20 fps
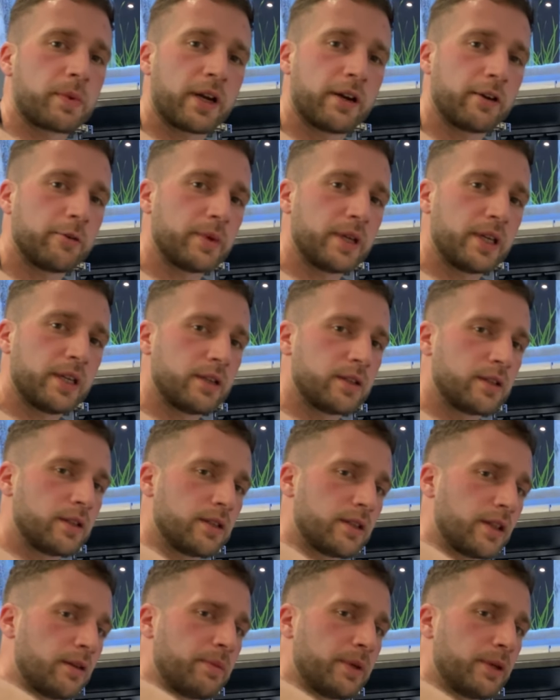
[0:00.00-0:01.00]
parameters
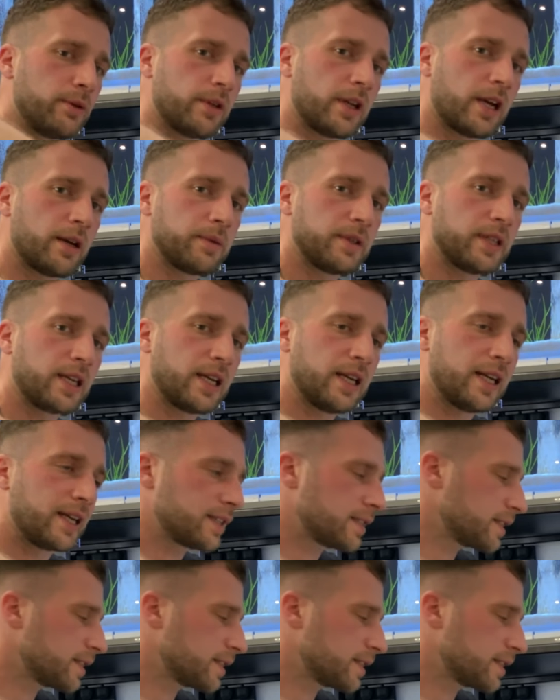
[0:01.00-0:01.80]
as they build up and collect